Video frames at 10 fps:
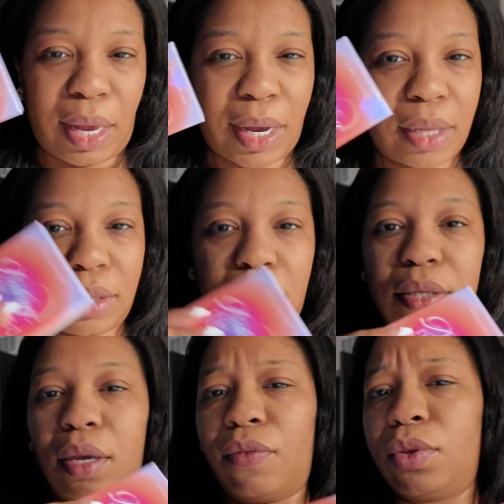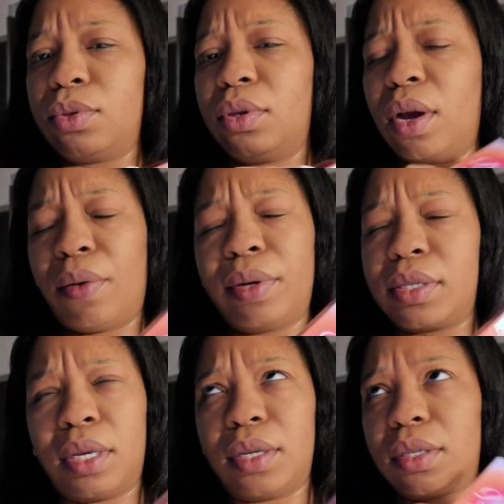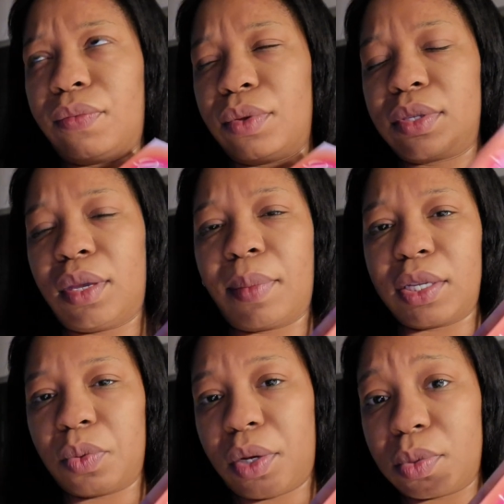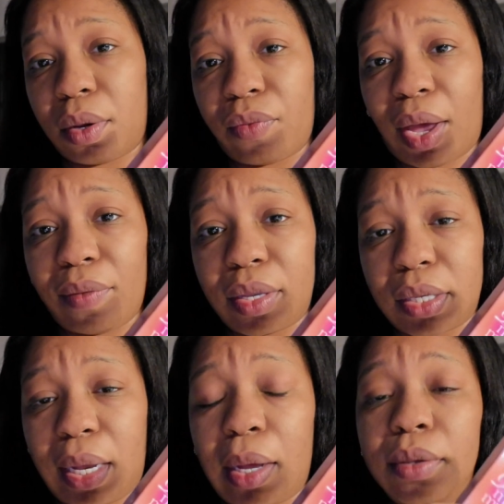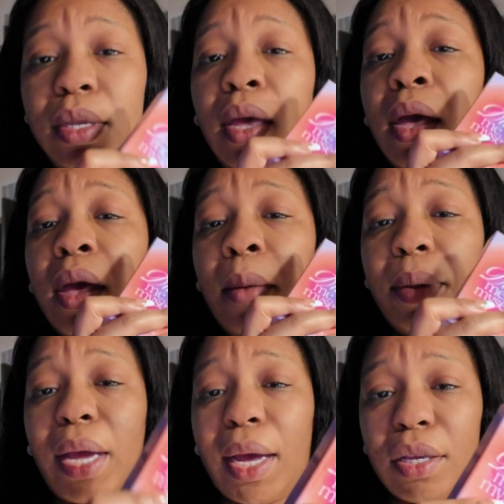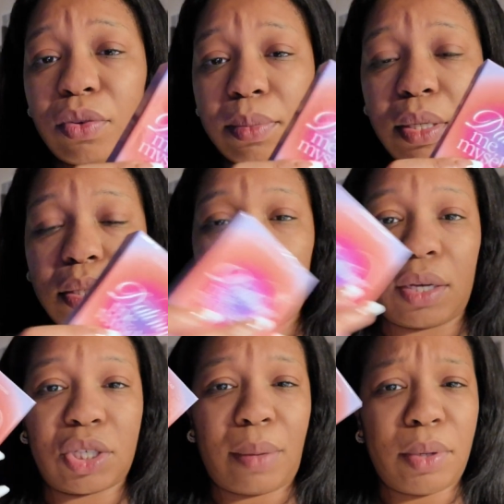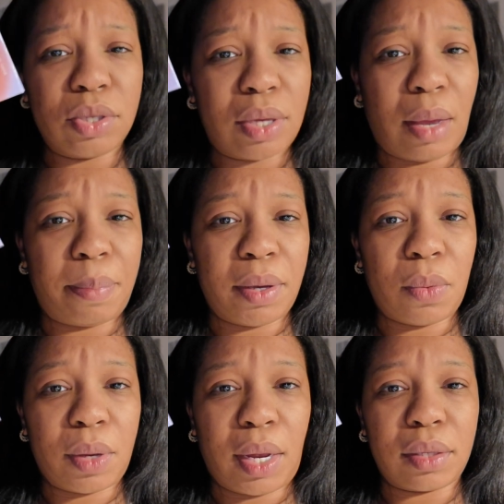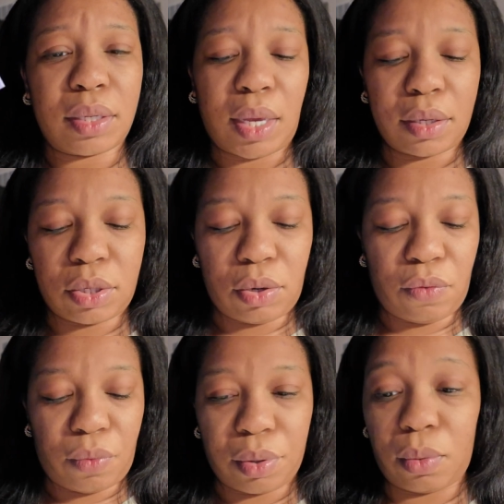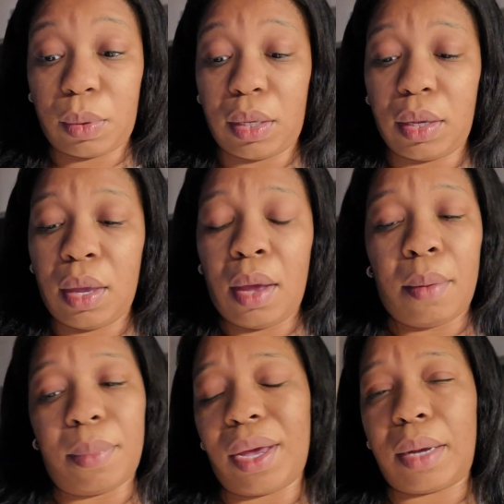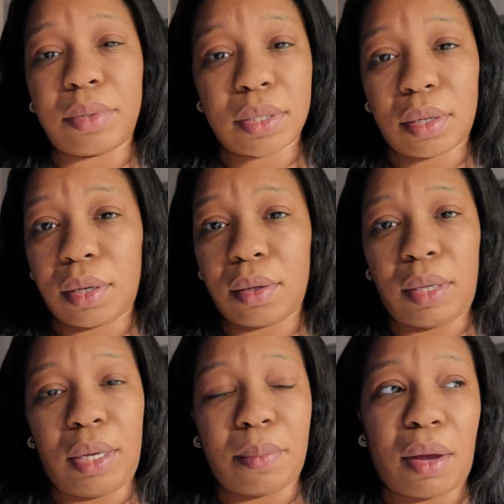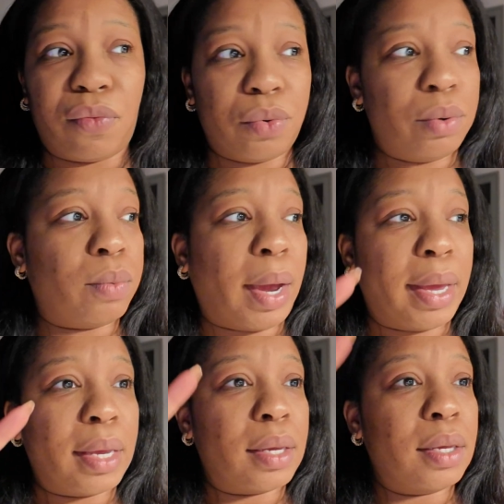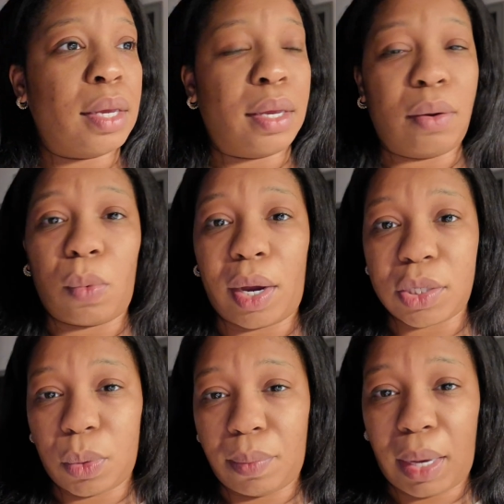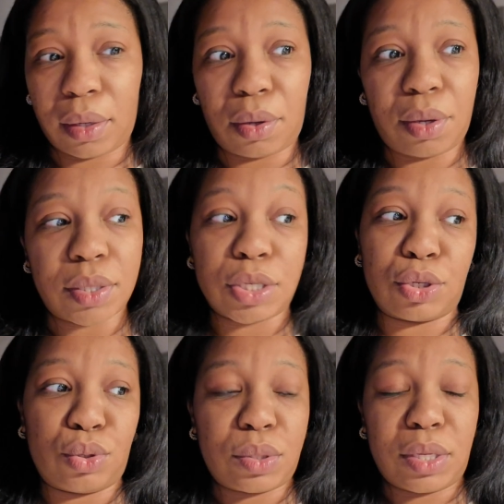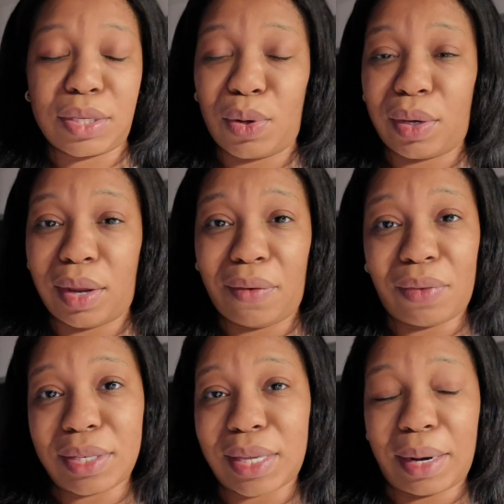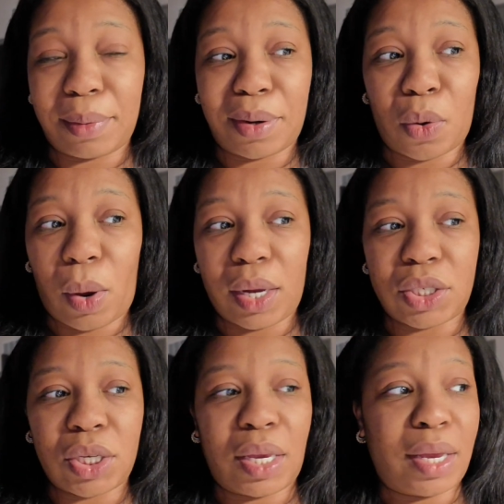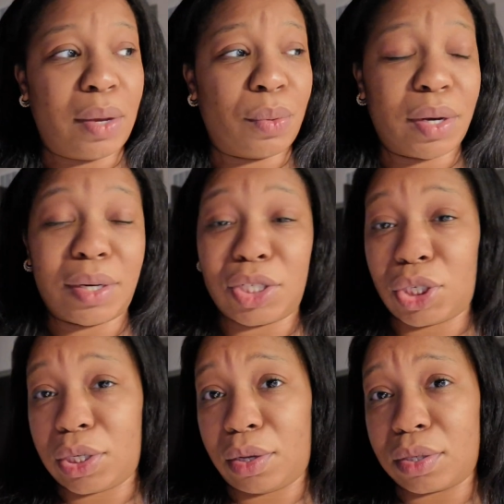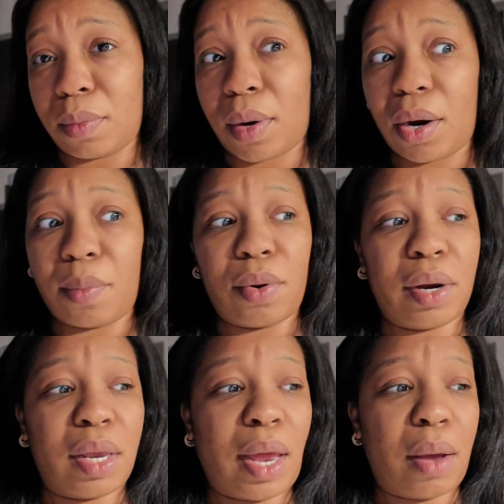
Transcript: I got these, if you already seen this, if you've seen my 2025 ins and outs, but got these from TikTok shop. Usually I pick one out the deck to do for the week, but I'm just gonna eat my Fruit Riot and watch Sweet Magnolias. There's a new season on Netflix that I'm gonna watch, and we're gonna chill tomorrow morning.